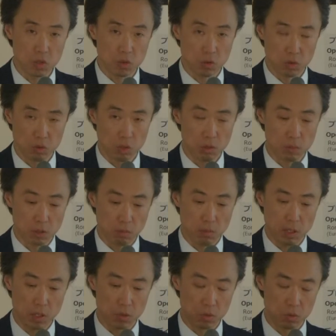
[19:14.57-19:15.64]
And
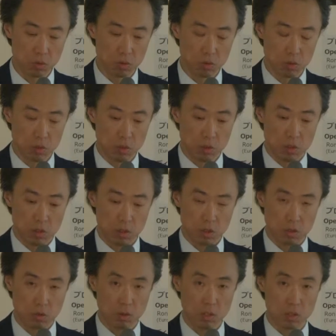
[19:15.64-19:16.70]
if you take a look at
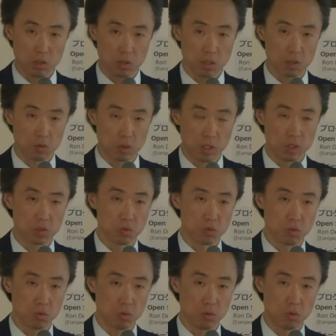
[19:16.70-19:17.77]
the range,
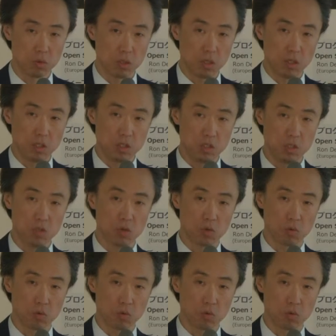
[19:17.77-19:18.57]
the